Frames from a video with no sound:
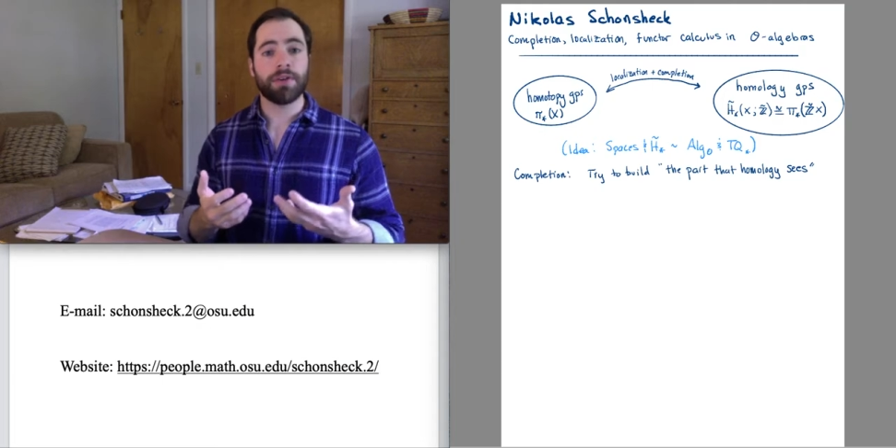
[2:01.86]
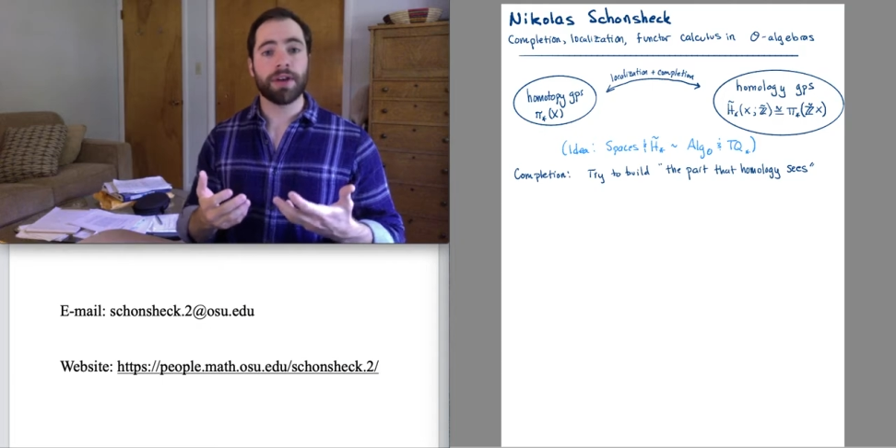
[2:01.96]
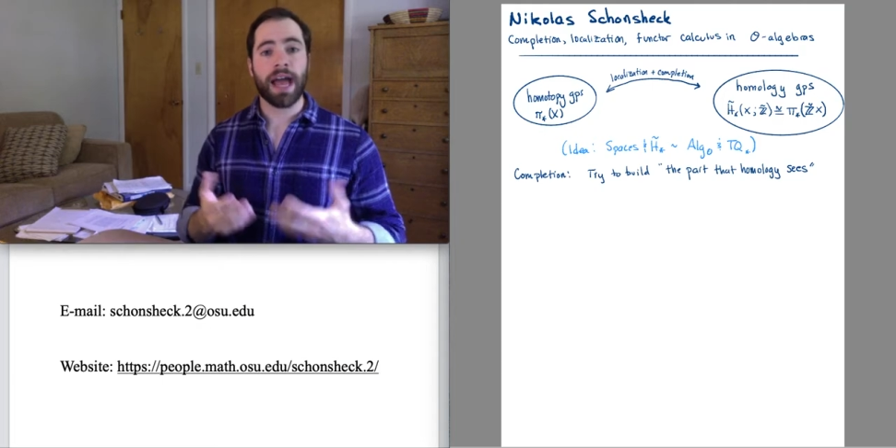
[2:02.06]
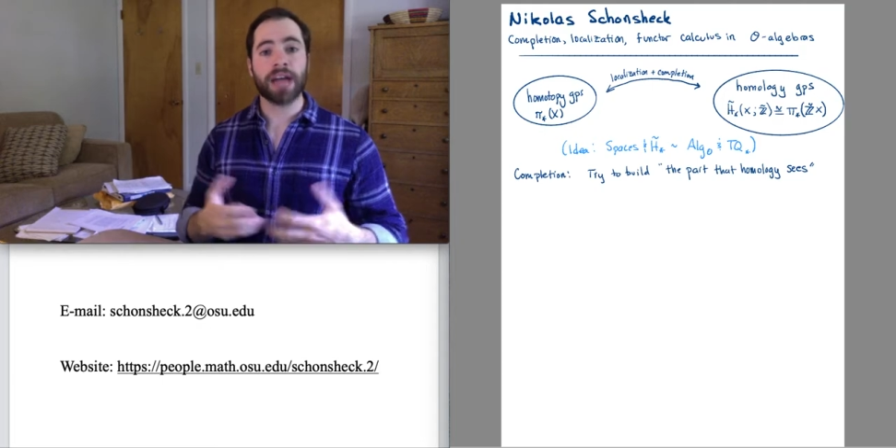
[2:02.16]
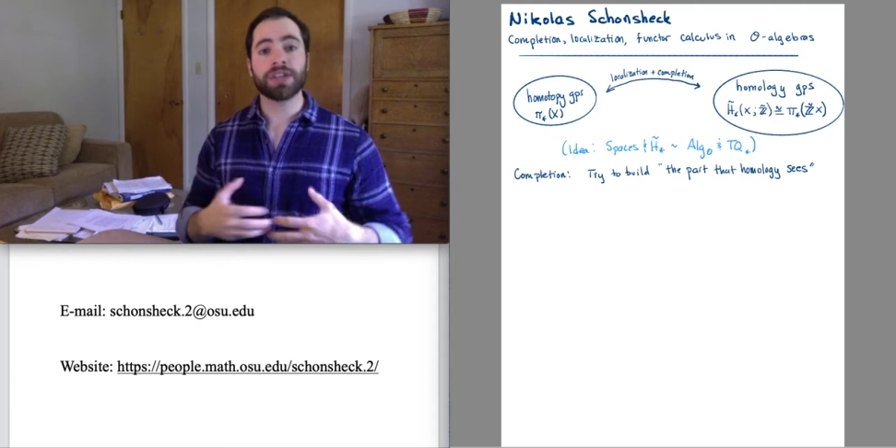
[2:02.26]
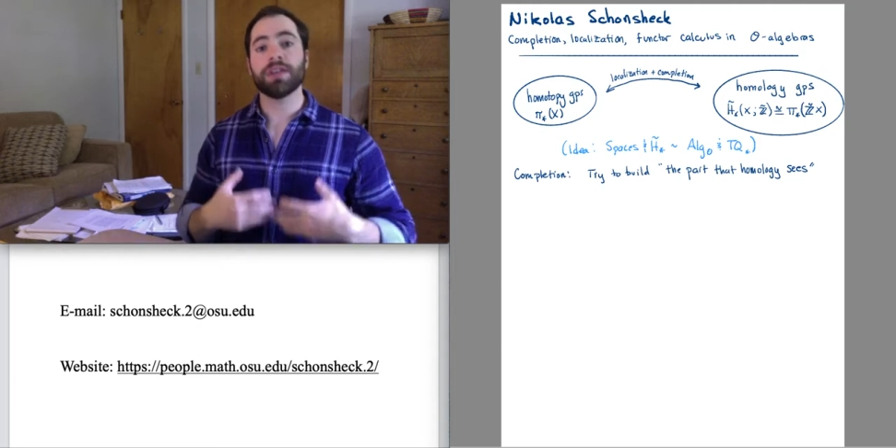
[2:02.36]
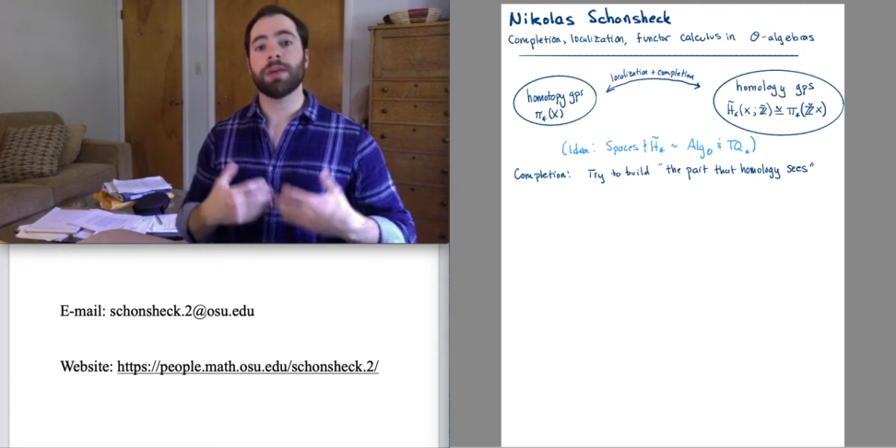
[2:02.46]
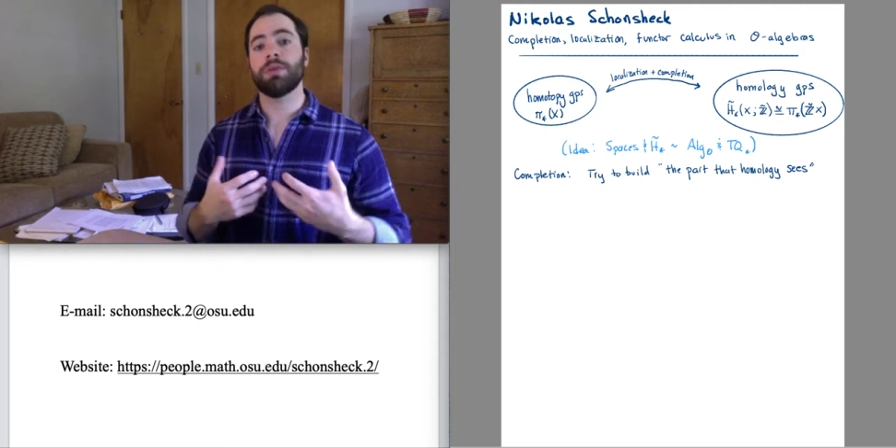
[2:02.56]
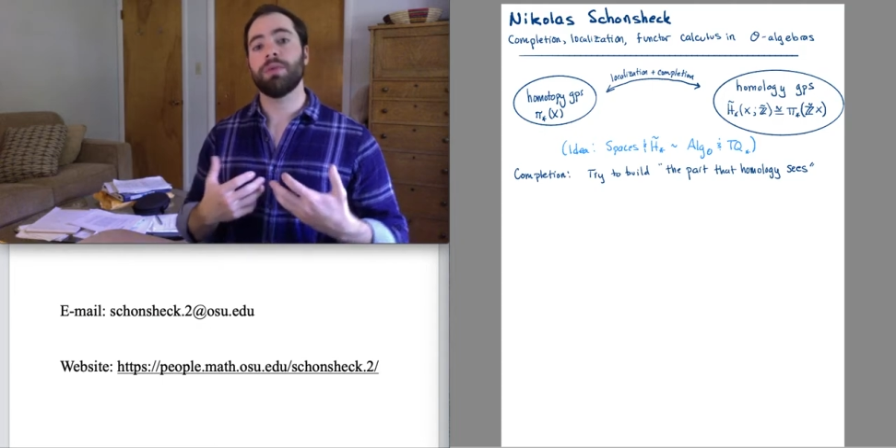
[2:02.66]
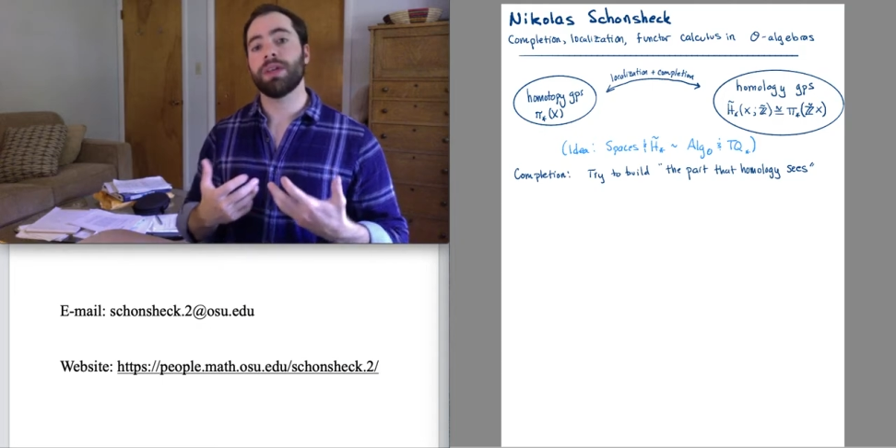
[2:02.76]
actually
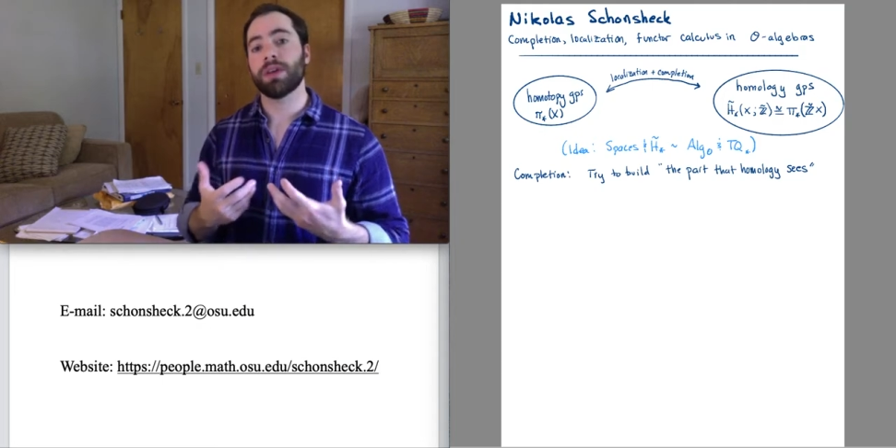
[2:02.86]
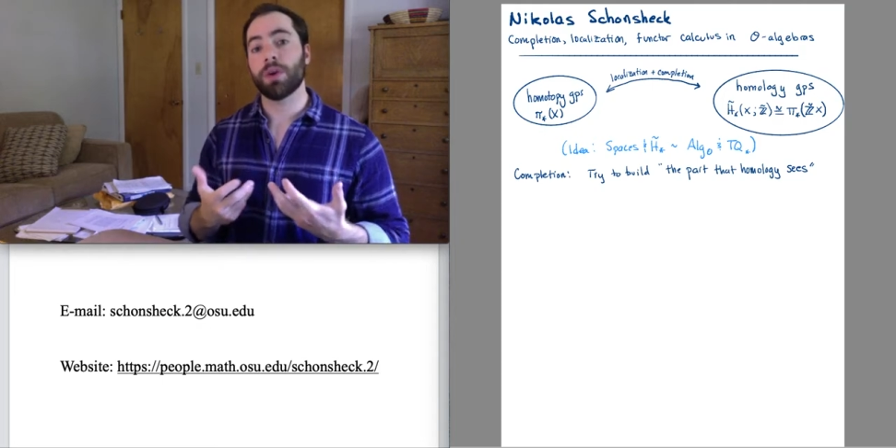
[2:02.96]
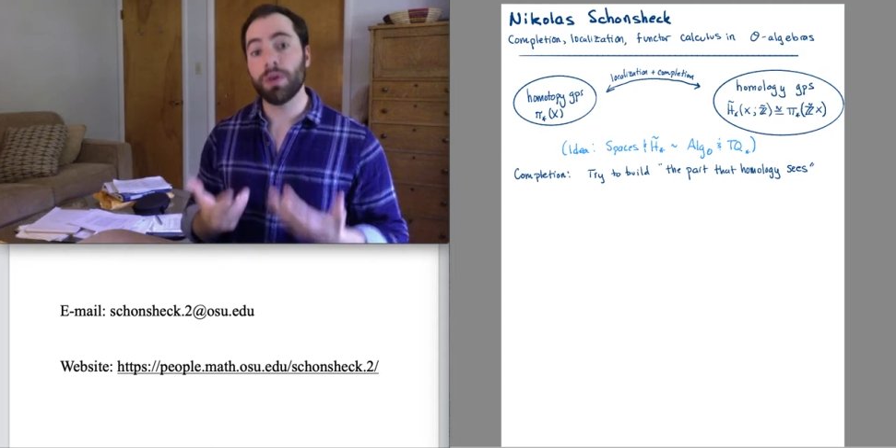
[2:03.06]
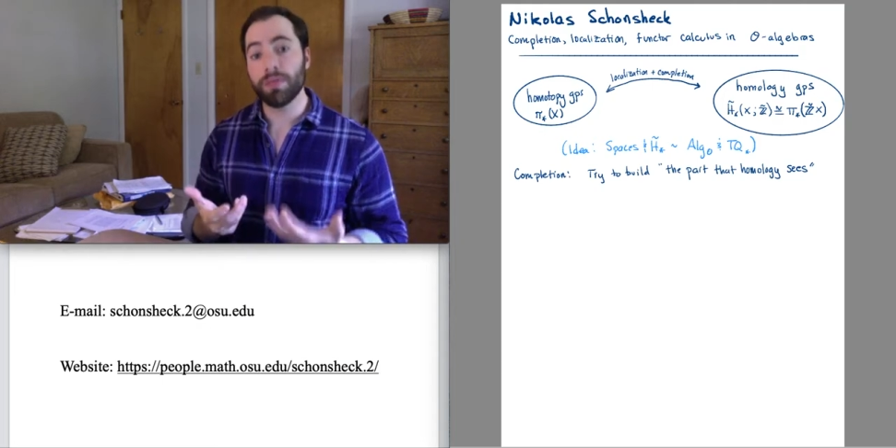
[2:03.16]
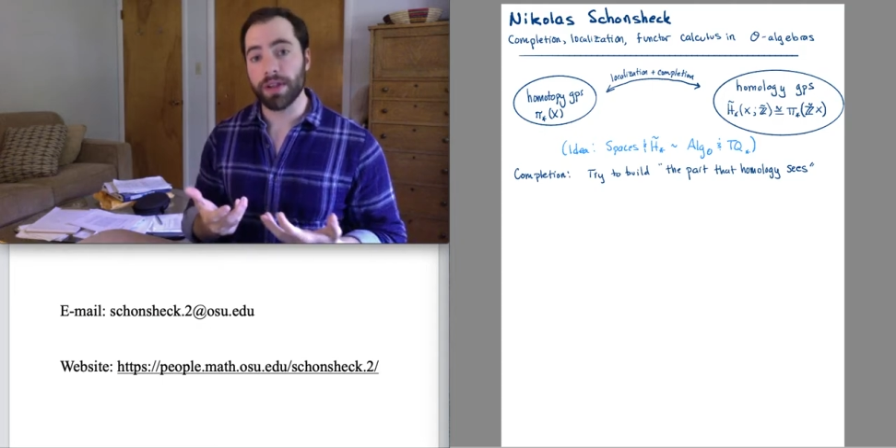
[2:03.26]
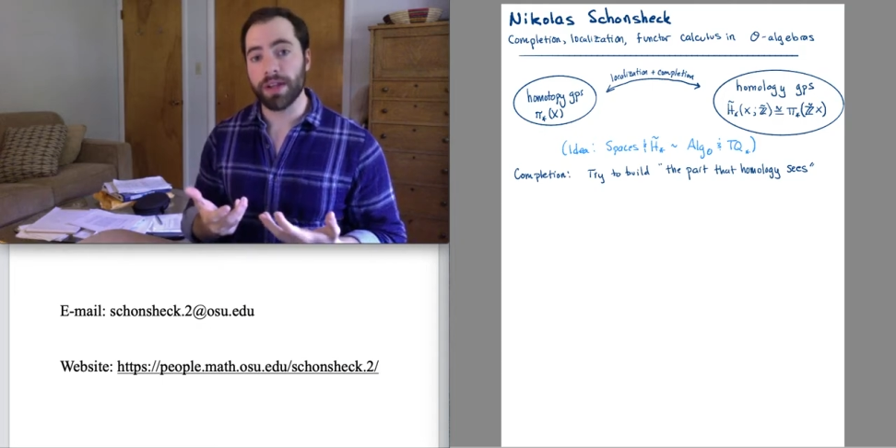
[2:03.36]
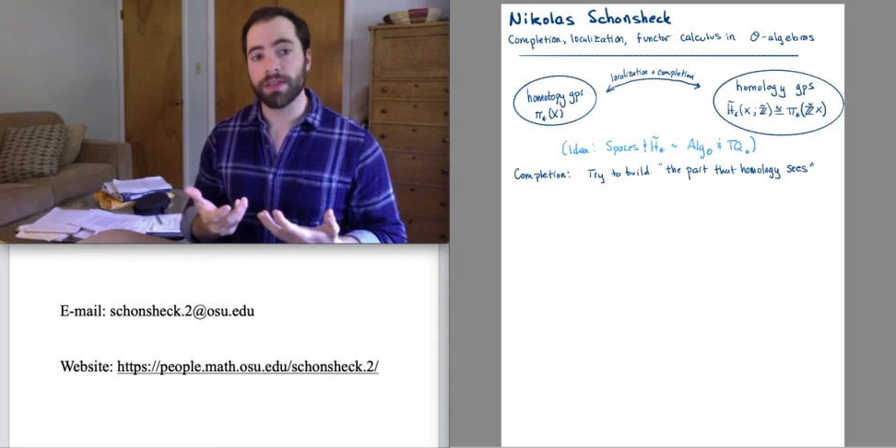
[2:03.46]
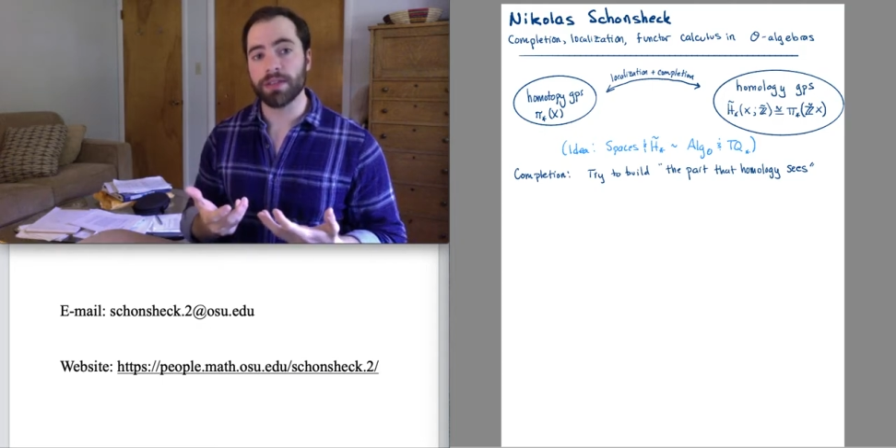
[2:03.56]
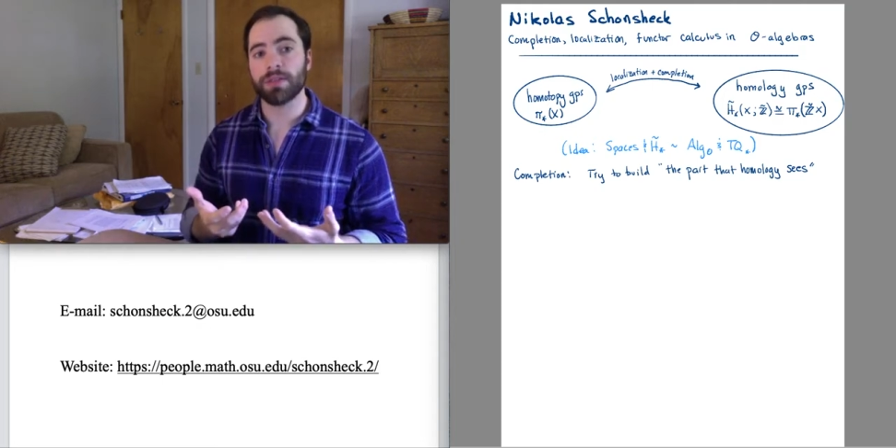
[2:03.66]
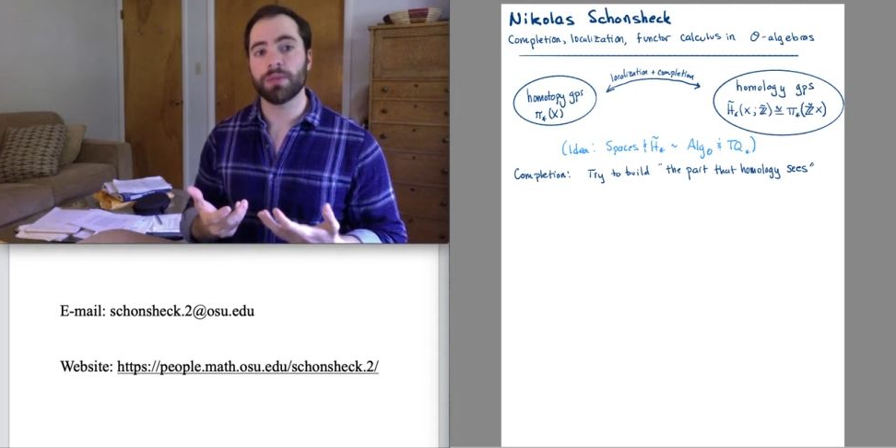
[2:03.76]
up to weak equivalence